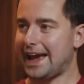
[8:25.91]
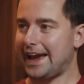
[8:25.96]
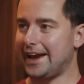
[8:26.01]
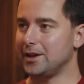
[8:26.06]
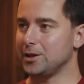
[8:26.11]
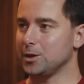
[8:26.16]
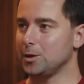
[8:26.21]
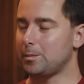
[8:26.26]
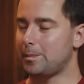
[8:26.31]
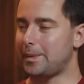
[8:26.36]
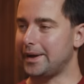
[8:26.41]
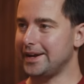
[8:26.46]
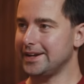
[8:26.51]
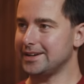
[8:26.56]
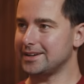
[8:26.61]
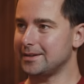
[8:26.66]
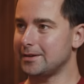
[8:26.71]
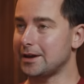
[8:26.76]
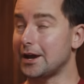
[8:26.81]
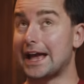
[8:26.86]
held
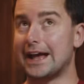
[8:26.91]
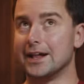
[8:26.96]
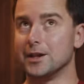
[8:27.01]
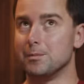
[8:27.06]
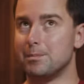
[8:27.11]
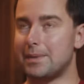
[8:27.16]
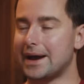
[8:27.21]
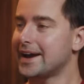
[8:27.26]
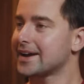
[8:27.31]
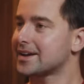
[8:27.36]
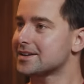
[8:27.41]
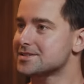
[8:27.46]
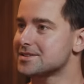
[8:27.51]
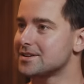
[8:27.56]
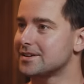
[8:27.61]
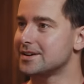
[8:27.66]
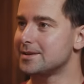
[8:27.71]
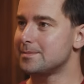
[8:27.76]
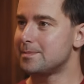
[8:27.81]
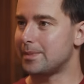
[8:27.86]
back
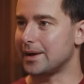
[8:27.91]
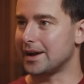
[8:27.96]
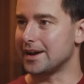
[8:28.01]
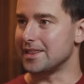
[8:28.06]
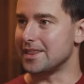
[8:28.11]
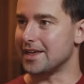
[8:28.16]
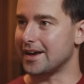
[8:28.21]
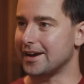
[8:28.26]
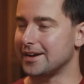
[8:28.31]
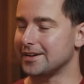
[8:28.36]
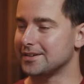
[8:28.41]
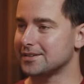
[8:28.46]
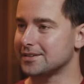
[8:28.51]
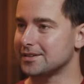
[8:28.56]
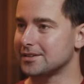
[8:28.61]
by that